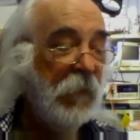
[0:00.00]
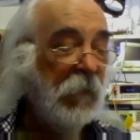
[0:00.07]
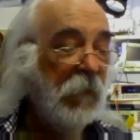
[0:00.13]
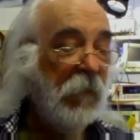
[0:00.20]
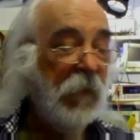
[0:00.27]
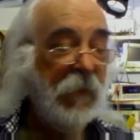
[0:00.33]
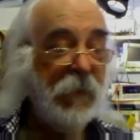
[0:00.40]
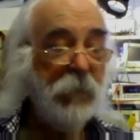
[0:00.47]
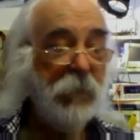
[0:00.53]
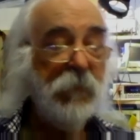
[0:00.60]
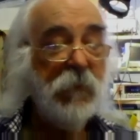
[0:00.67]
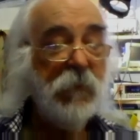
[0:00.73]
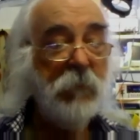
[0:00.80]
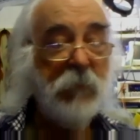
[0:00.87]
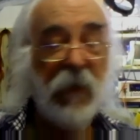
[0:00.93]
And he would
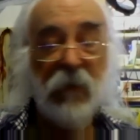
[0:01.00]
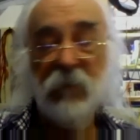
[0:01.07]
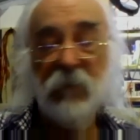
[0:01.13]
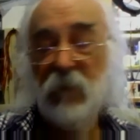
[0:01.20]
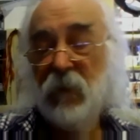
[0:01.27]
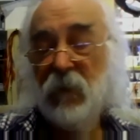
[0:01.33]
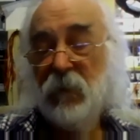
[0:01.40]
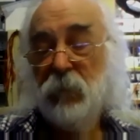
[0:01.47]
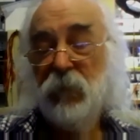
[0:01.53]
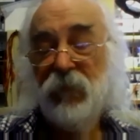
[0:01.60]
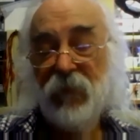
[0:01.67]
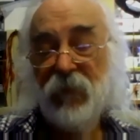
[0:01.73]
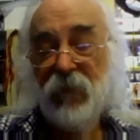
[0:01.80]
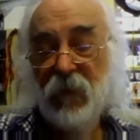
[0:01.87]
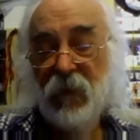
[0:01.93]
come back and he would
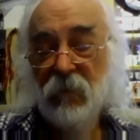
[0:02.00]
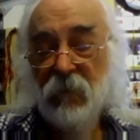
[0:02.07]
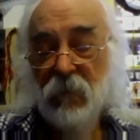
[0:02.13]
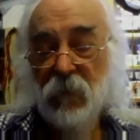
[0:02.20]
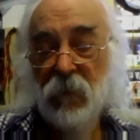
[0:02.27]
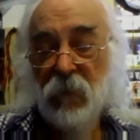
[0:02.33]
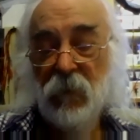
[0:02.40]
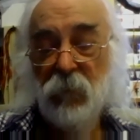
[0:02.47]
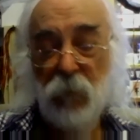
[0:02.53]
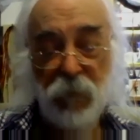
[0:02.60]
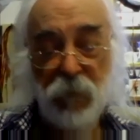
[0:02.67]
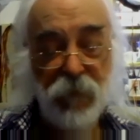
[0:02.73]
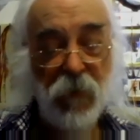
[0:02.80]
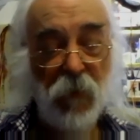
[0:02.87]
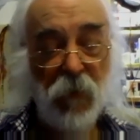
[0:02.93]
say,
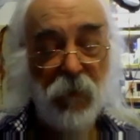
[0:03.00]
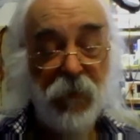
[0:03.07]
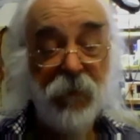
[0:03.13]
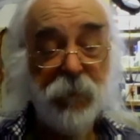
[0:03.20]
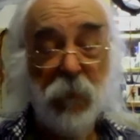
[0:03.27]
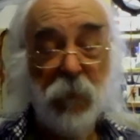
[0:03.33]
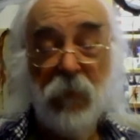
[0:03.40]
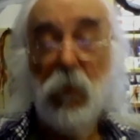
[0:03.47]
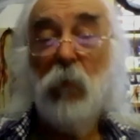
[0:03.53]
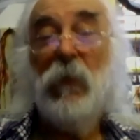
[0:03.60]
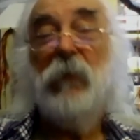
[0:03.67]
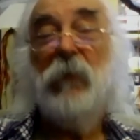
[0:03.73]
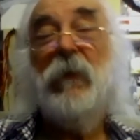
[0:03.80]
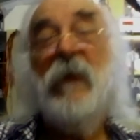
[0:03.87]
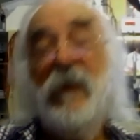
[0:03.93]
well, this one, oh, by
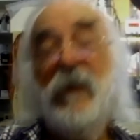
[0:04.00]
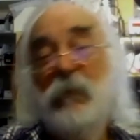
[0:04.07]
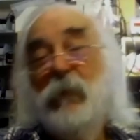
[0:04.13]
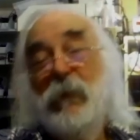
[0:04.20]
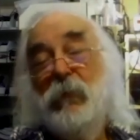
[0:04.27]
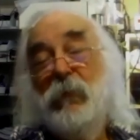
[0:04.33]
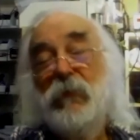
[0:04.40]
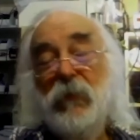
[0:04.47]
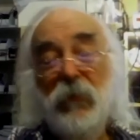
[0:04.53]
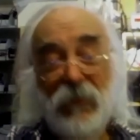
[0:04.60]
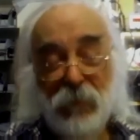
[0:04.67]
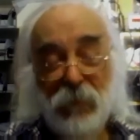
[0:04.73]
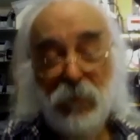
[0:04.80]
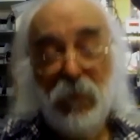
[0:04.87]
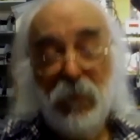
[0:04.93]
the way, what he would do is he
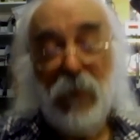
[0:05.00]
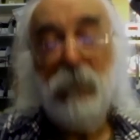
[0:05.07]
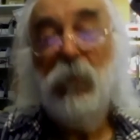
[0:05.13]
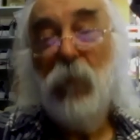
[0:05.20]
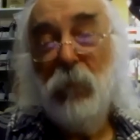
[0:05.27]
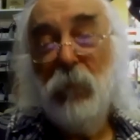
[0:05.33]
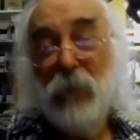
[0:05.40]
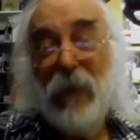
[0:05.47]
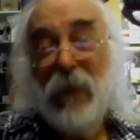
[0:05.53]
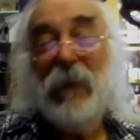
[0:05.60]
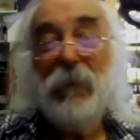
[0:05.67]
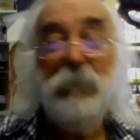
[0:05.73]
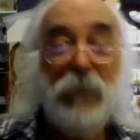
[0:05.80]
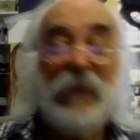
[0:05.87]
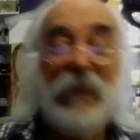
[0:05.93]
would label them A
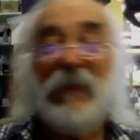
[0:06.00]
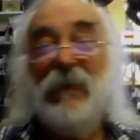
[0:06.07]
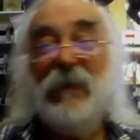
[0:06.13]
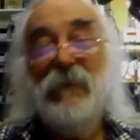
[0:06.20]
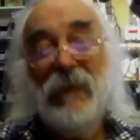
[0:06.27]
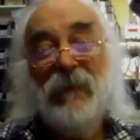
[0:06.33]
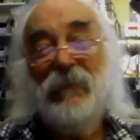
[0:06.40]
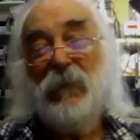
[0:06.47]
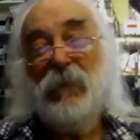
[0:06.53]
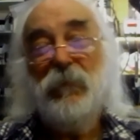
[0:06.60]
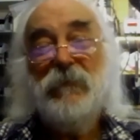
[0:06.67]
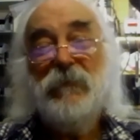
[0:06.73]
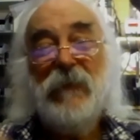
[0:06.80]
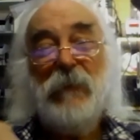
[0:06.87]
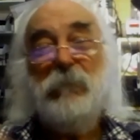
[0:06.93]
and B. He'd take his own
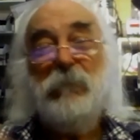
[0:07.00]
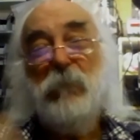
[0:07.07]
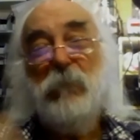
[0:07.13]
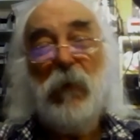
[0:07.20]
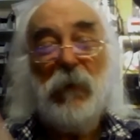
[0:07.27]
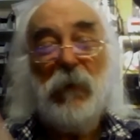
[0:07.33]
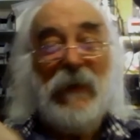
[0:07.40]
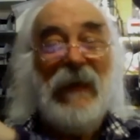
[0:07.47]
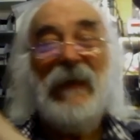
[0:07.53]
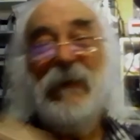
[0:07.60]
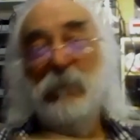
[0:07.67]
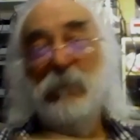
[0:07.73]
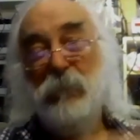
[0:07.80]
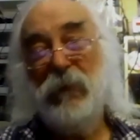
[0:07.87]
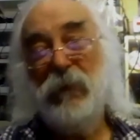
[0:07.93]
tape and mark A
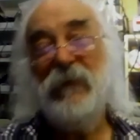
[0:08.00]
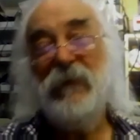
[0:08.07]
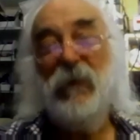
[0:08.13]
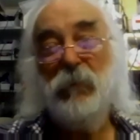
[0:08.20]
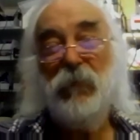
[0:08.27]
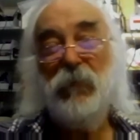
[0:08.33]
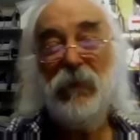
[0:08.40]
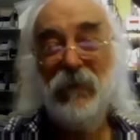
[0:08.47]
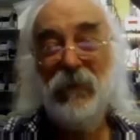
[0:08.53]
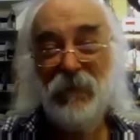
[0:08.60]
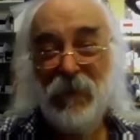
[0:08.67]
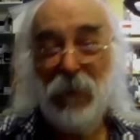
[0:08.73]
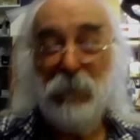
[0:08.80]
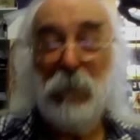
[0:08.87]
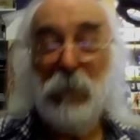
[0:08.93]
and B on them so he could
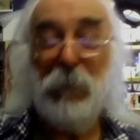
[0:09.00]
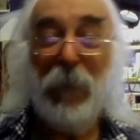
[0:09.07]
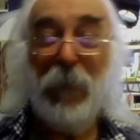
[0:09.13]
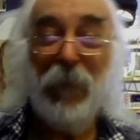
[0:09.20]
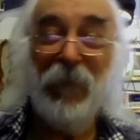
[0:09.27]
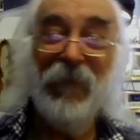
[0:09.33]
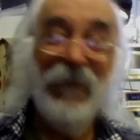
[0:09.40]
tell them apart.